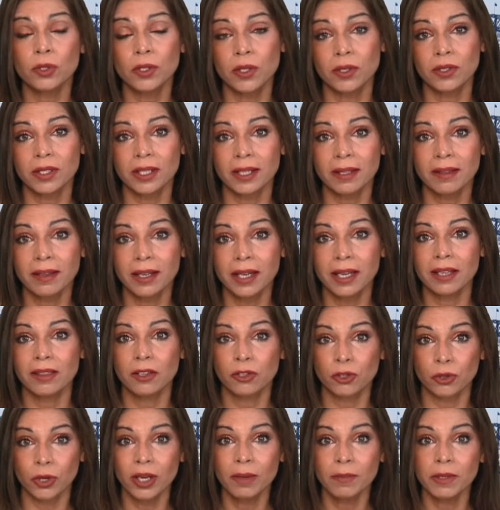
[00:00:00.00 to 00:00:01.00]
utility in the
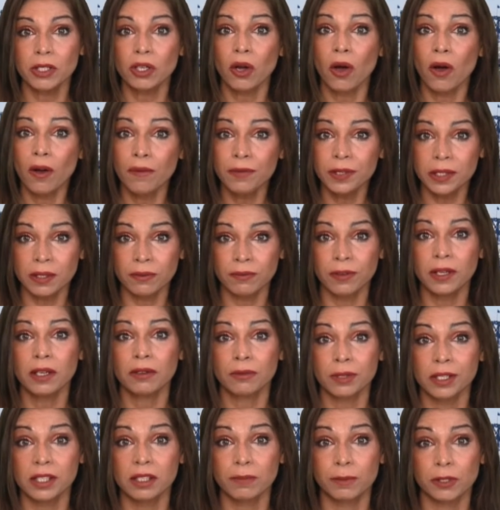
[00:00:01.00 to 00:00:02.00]
treatment of severe
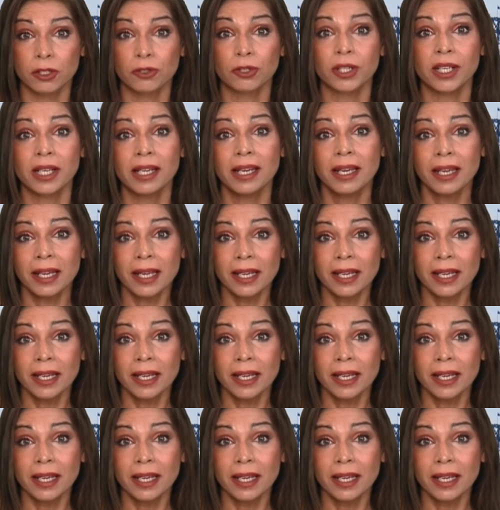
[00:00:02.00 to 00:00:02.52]
respiratory